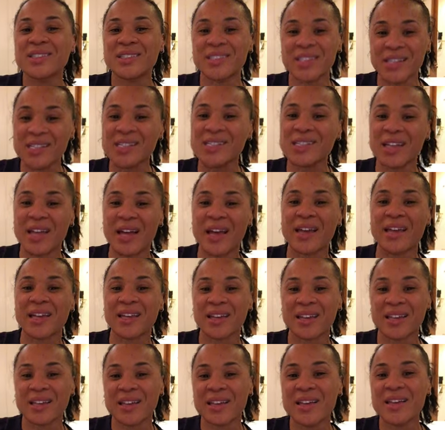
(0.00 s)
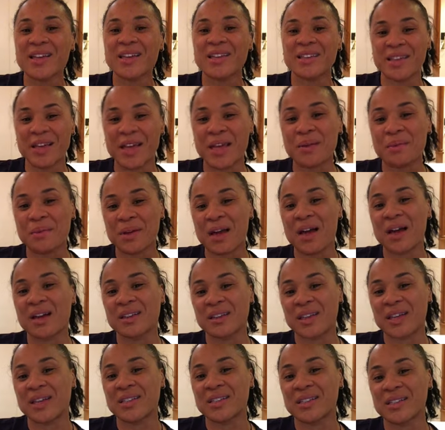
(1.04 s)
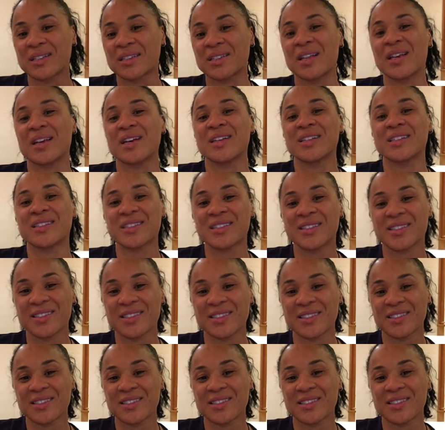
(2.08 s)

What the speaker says: just like Gamecock Nation does.